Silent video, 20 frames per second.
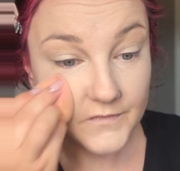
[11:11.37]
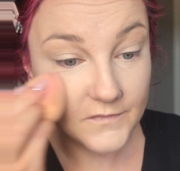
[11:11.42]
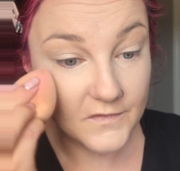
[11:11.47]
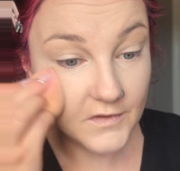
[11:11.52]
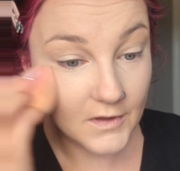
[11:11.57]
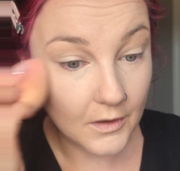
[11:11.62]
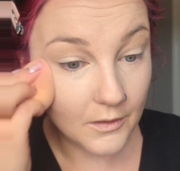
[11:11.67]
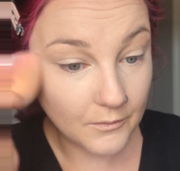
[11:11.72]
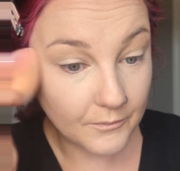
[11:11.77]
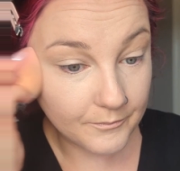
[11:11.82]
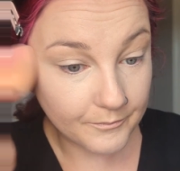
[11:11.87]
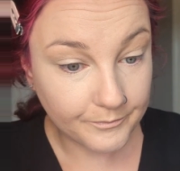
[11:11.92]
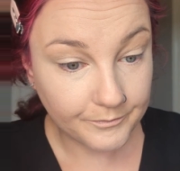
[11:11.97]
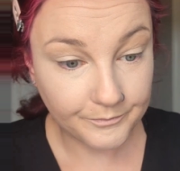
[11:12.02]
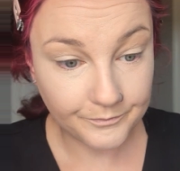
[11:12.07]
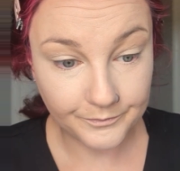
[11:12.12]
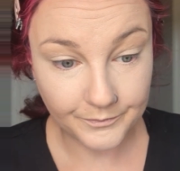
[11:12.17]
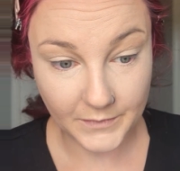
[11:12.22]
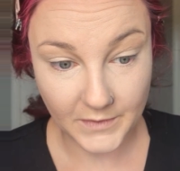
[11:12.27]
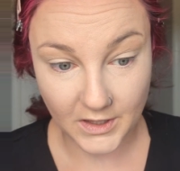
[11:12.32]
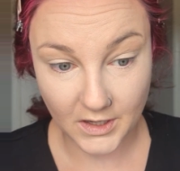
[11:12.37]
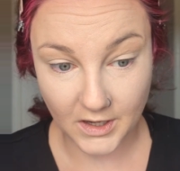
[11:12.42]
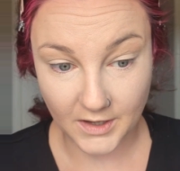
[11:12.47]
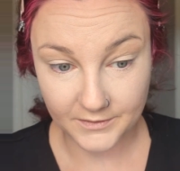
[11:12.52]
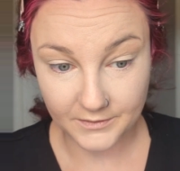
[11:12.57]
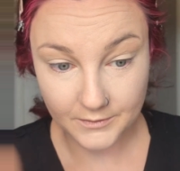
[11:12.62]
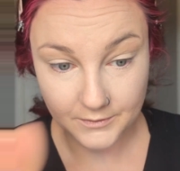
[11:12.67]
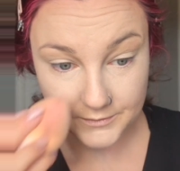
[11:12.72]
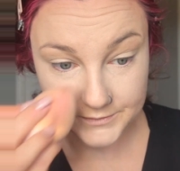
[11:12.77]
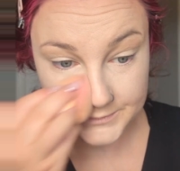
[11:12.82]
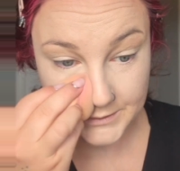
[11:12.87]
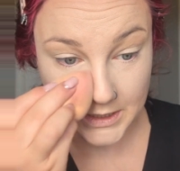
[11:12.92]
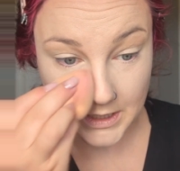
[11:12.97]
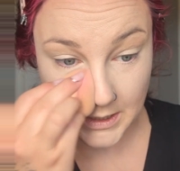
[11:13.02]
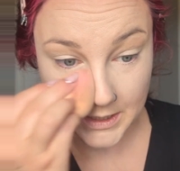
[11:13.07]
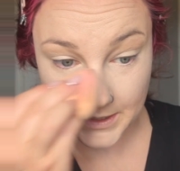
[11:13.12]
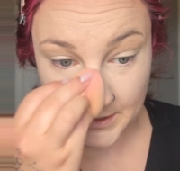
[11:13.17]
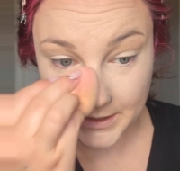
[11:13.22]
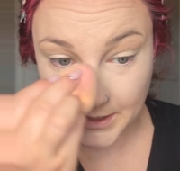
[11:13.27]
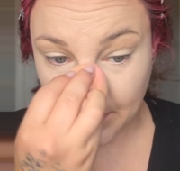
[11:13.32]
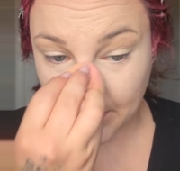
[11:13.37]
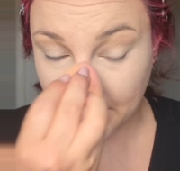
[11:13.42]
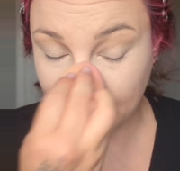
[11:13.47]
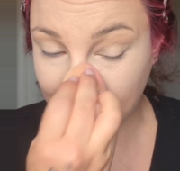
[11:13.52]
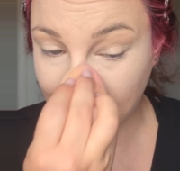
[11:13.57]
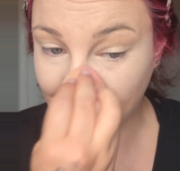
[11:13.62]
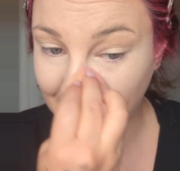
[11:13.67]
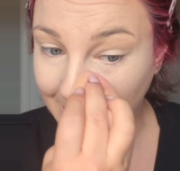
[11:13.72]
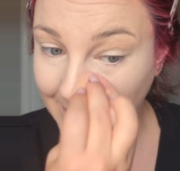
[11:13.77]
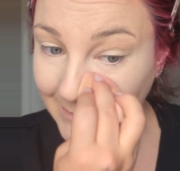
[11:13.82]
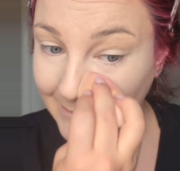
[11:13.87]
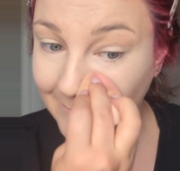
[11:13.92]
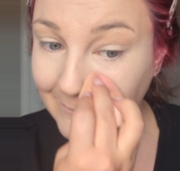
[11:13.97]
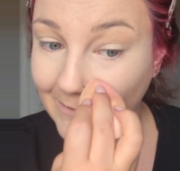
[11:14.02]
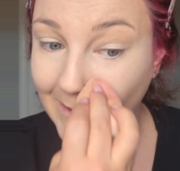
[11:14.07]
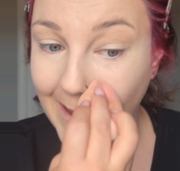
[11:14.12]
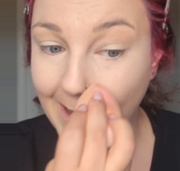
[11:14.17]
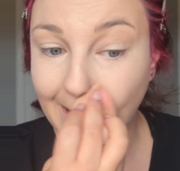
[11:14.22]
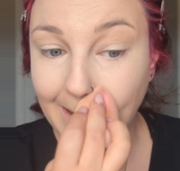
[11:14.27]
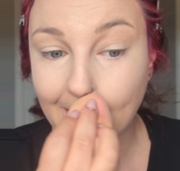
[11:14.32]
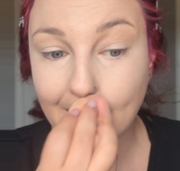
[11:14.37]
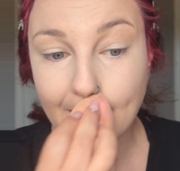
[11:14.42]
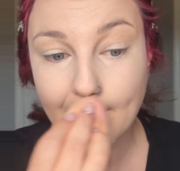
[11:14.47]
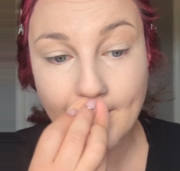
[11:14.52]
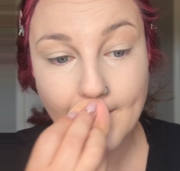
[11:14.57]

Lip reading: So, got those on, and now we're gonna set.